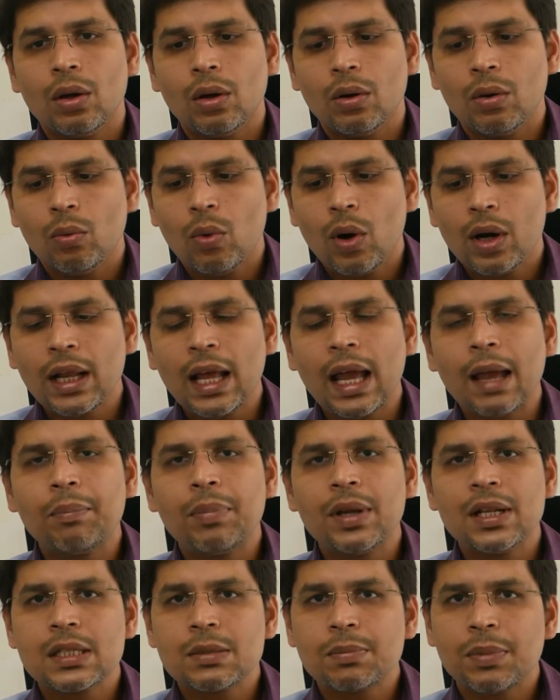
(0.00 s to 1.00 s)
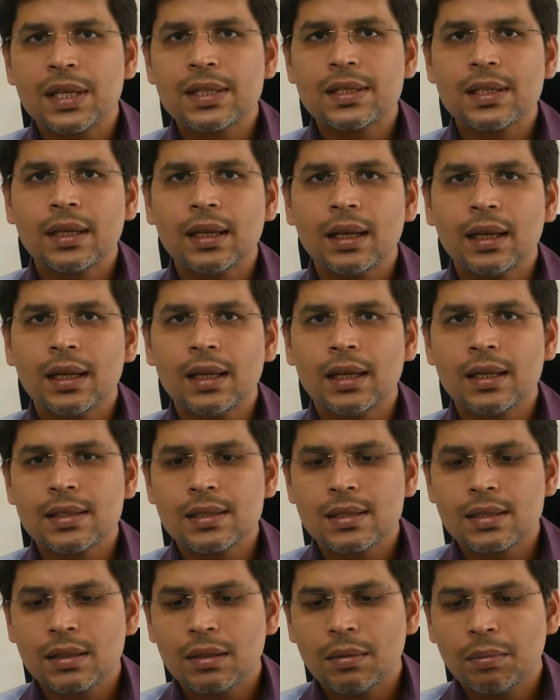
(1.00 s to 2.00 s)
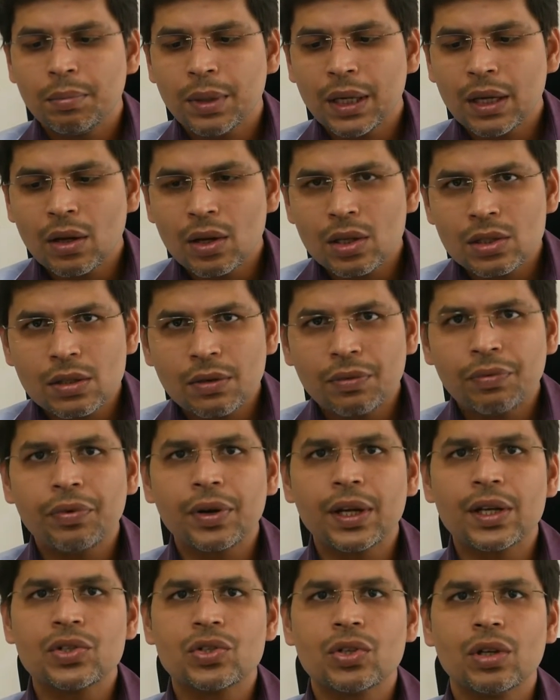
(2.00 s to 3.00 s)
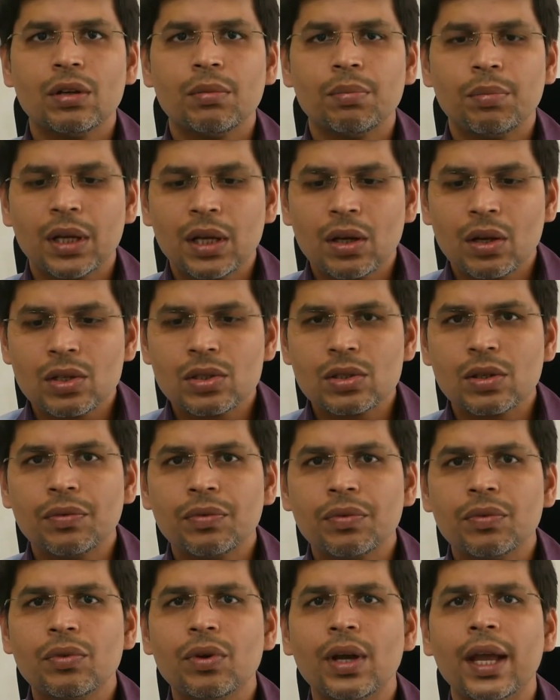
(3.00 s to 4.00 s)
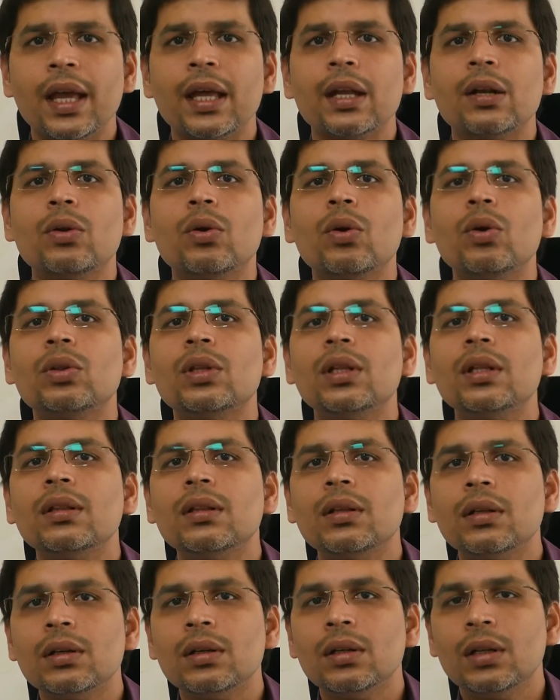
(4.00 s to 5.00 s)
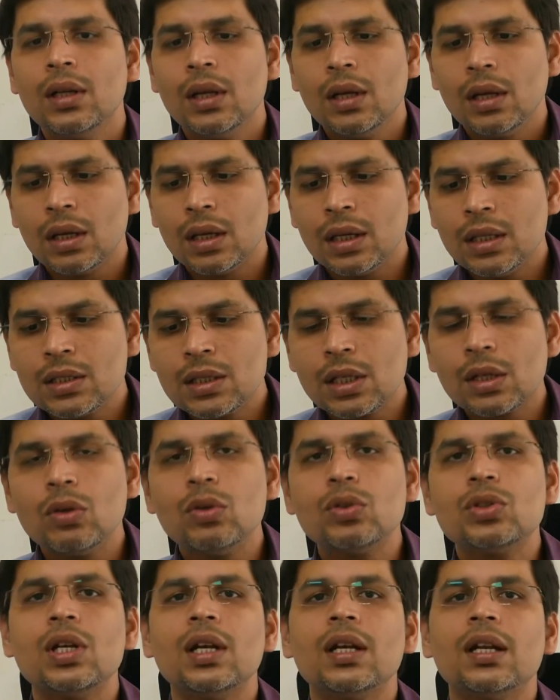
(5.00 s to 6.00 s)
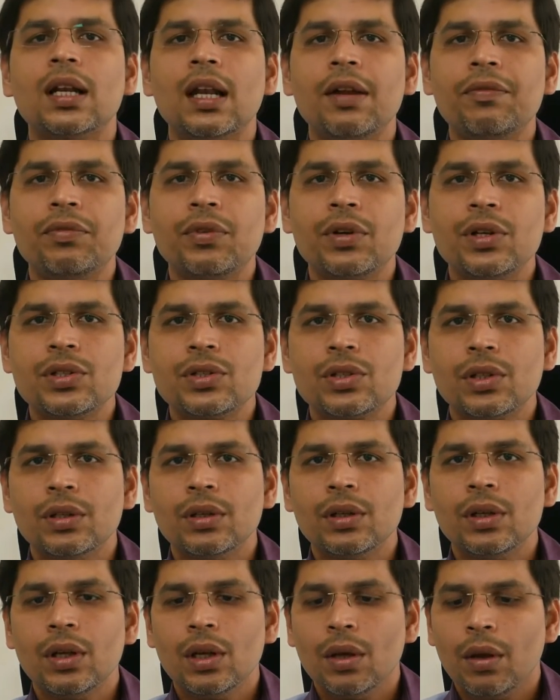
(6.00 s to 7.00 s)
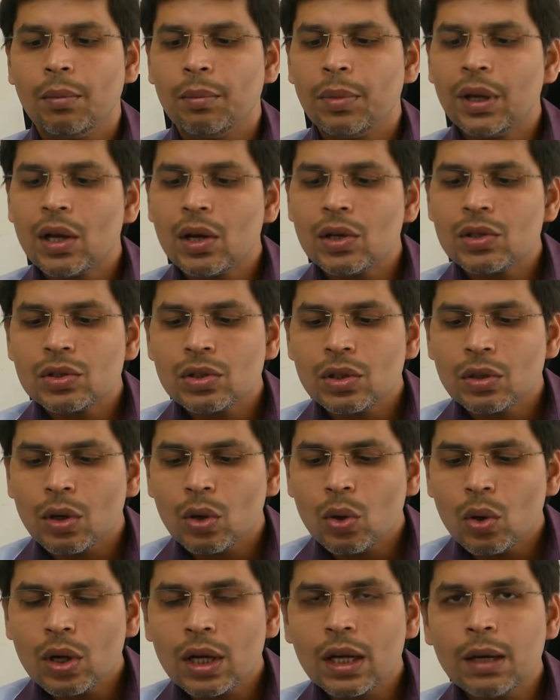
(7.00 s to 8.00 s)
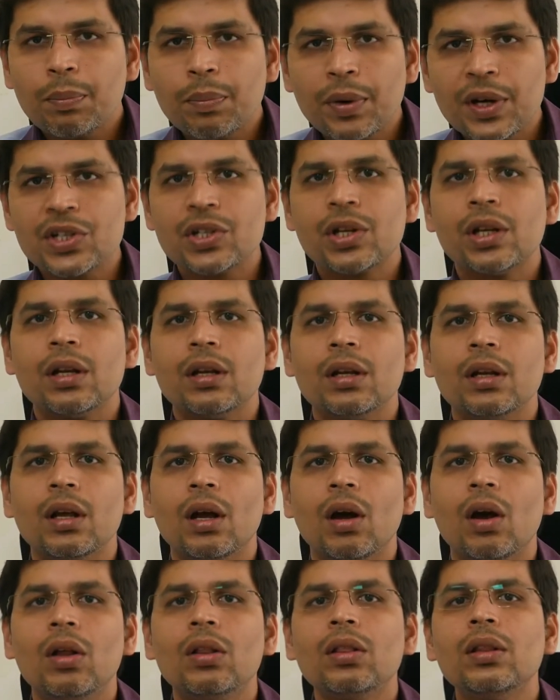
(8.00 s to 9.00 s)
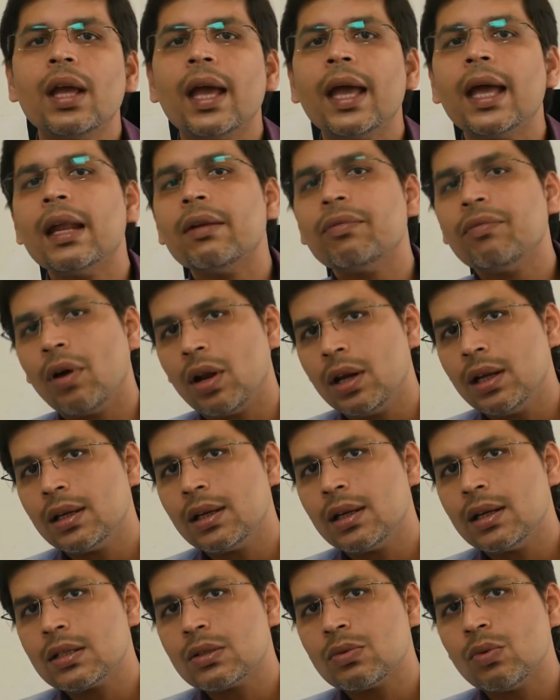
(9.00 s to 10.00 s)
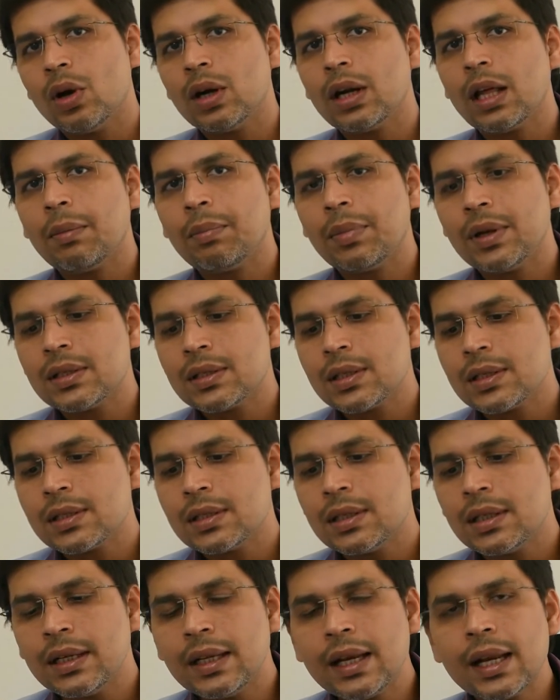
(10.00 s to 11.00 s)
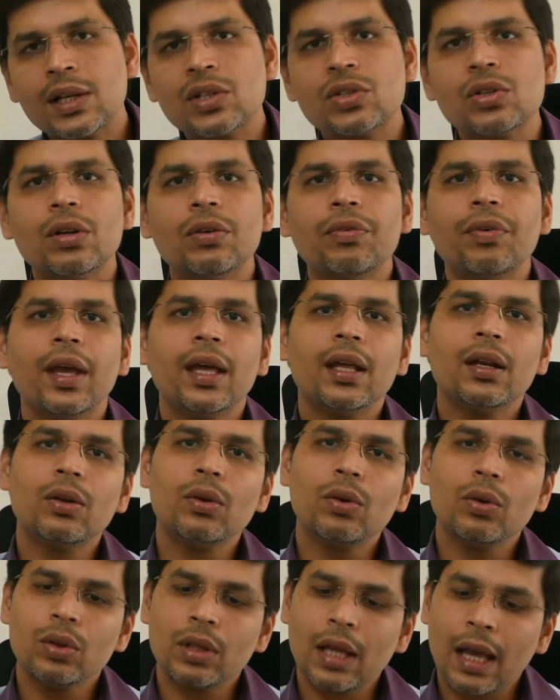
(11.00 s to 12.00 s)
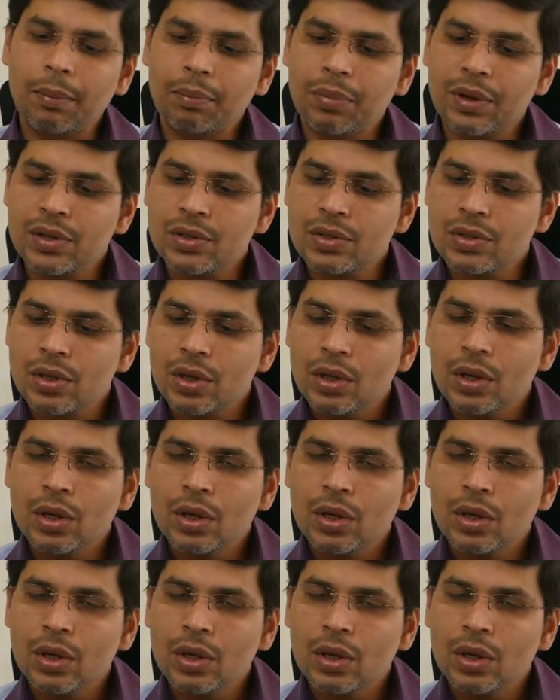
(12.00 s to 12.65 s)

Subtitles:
what happens basically is, because of friction, because of hair growth in the intergluteal cleft region, because of the local pressure on the hair follicles, what happens is the direction of hair growth happens